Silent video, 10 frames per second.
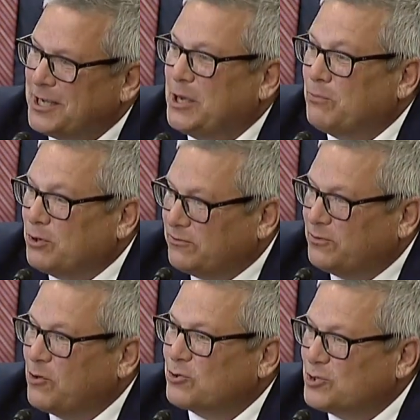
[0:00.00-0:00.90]
You put
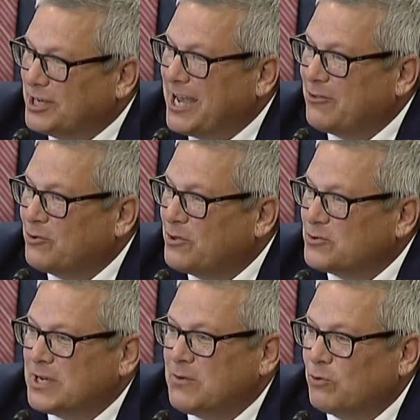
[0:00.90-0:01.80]
folks together in the
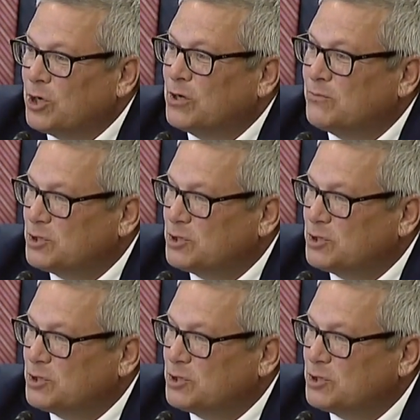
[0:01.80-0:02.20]
same room.